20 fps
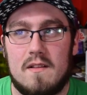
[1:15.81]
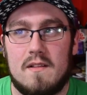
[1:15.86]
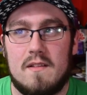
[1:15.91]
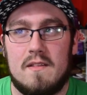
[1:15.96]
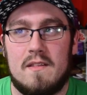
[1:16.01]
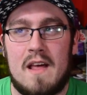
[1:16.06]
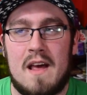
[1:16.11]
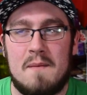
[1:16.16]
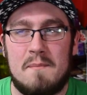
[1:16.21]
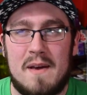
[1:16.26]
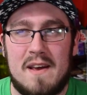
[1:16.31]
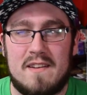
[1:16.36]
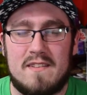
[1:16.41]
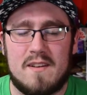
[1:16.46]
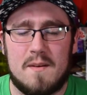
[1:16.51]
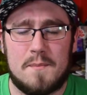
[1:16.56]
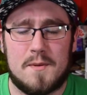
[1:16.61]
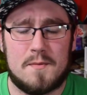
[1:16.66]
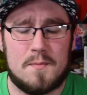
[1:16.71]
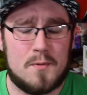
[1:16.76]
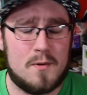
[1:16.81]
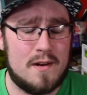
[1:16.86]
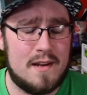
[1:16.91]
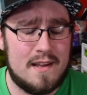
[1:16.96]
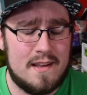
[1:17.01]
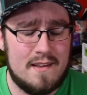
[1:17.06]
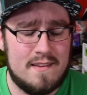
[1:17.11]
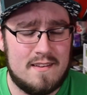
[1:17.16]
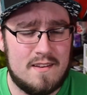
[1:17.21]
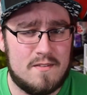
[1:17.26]
that matchup's pretty
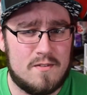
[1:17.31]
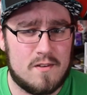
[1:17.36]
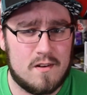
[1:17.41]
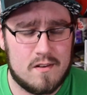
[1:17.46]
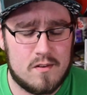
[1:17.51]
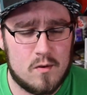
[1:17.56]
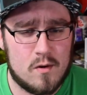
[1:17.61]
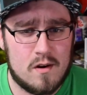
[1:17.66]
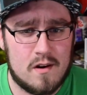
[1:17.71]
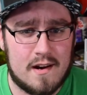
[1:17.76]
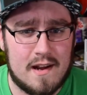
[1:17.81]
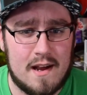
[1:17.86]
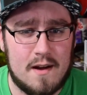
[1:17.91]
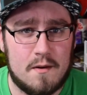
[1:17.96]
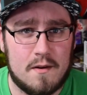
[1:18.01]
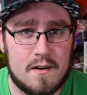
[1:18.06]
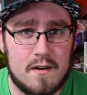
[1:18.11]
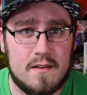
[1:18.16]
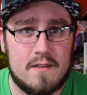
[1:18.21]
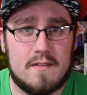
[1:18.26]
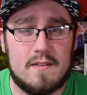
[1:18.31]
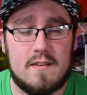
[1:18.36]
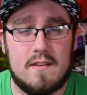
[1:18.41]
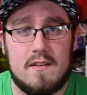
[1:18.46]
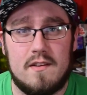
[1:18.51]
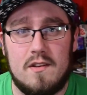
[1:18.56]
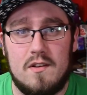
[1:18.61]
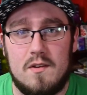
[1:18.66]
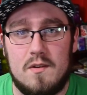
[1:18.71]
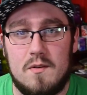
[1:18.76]
easy for Zoroark counters.
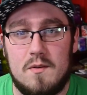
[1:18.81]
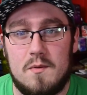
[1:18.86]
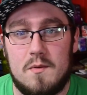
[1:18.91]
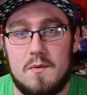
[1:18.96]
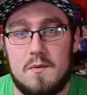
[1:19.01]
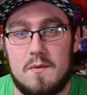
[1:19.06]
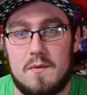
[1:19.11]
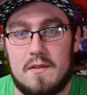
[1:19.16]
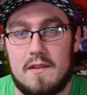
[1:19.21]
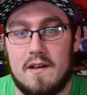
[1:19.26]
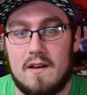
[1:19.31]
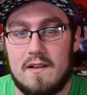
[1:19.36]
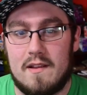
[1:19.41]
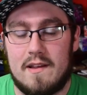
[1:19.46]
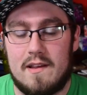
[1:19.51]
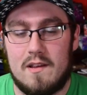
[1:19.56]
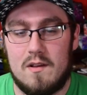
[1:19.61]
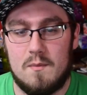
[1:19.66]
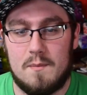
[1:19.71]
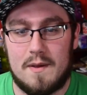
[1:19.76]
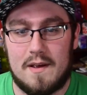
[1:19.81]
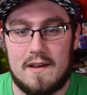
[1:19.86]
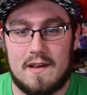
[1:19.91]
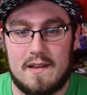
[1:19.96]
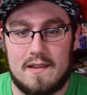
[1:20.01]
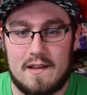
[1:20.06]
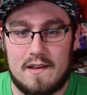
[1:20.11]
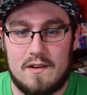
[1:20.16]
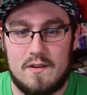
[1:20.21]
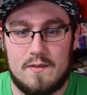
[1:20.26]
They'll hit you big,
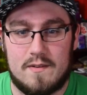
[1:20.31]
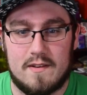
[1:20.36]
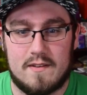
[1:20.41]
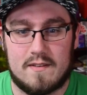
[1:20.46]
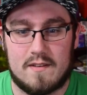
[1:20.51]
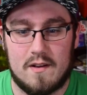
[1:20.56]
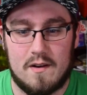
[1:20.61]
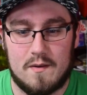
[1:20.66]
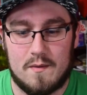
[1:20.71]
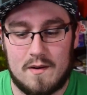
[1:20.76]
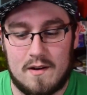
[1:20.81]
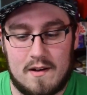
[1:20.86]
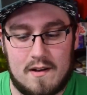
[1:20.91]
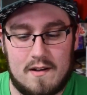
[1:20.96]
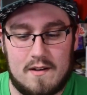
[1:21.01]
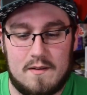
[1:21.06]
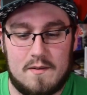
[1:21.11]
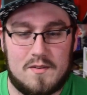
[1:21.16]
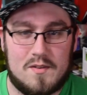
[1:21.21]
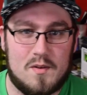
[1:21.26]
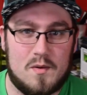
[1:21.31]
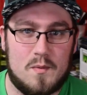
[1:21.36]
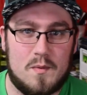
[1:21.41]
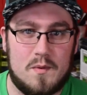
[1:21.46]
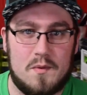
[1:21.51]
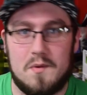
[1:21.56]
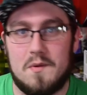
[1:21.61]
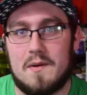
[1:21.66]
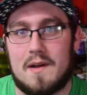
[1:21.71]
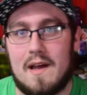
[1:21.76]
and then you just go,
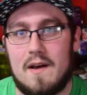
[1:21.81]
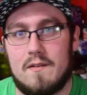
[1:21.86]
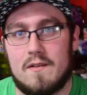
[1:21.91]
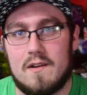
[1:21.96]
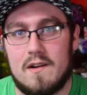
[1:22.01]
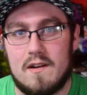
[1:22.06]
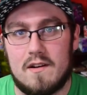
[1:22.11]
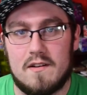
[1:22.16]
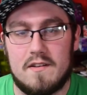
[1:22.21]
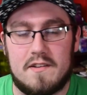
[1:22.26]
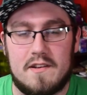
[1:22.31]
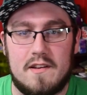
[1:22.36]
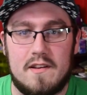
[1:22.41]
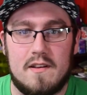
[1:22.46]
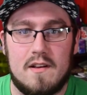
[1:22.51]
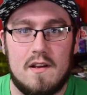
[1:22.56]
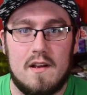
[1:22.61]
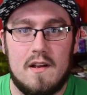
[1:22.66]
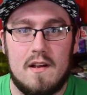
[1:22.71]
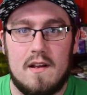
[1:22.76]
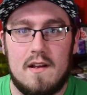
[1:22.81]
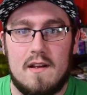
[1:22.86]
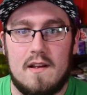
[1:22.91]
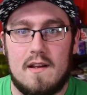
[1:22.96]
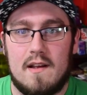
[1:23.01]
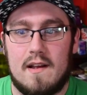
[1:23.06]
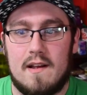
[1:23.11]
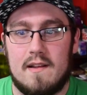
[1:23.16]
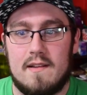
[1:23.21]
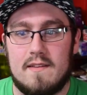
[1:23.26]
Sudowoodo counter energy,
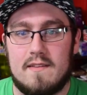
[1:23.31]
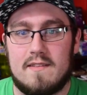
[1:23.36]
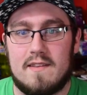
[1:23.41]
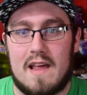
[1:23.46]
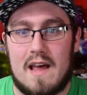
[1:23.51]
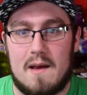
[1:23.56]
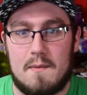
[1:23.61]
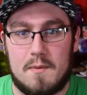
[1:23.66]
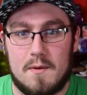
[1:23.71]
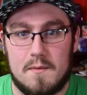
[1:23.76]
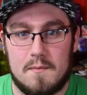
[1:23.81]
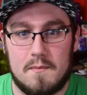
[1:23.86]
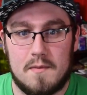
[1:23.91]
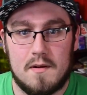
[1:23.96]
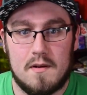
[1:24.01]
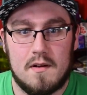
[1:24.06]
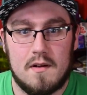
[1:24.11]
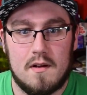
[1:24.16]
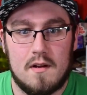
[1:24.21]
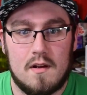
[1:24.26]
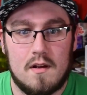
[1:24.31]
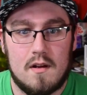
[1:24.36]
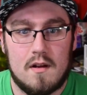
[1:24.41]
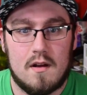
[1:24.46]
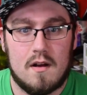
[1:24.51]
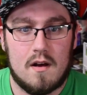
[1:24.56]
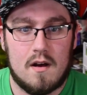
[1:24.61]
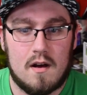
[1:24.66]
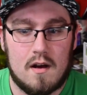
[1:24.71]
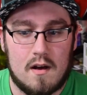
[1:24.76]
and slap them,
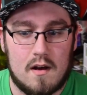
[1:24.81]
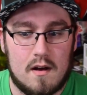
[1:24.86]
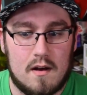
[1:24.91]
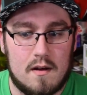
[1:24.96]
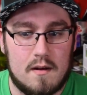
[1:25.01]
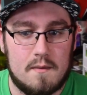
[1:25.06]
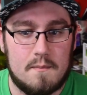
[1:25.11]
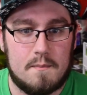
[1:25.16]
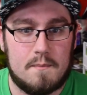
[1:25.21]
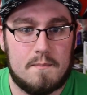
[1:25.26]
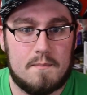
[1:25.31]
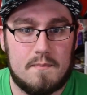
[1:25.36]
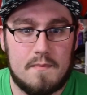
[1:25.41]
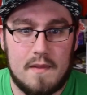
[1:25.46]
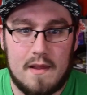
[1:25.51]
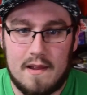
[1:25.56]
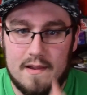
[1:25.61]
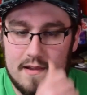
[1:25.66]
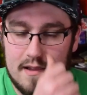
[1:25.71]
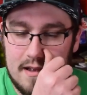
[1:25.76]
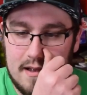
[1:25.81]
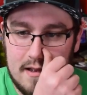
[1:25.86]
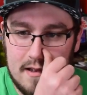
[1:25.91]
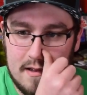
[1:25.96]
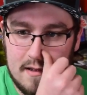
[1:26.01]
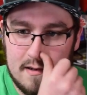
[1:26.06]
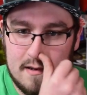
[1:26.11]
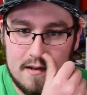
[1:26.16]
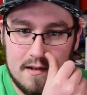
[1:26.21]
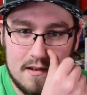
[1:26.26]
and
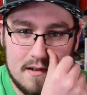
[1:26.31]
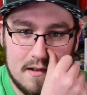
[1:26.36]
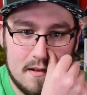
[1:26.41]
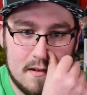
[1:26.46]
then